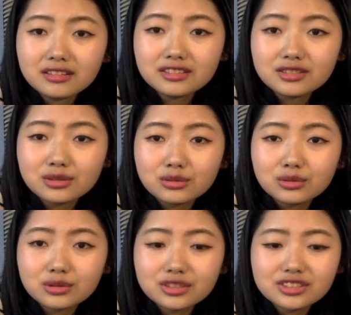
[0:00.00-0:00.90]
So
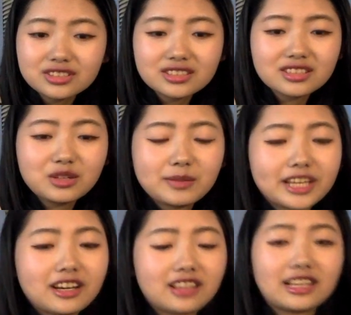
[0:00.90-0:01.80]
gorgeous! Oh my
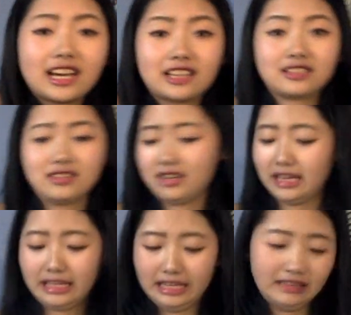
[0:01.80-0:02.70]
god, guys, I
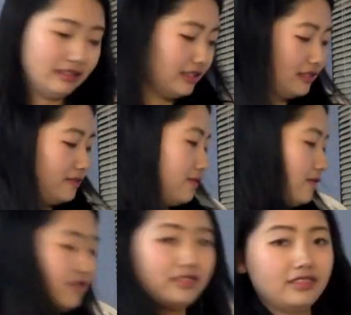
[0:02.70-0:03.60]
can't.
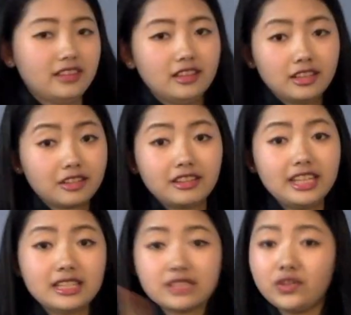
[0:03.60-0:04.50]
Literally,
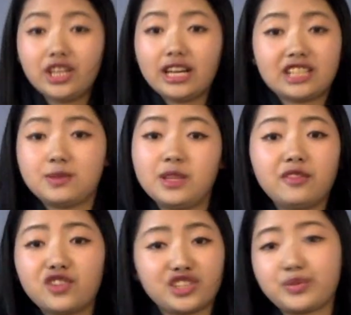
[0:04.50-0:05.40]
this video has to be the
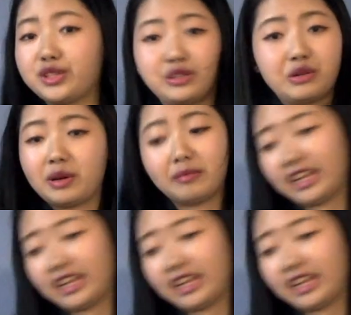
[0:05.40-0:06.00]
first one to go up.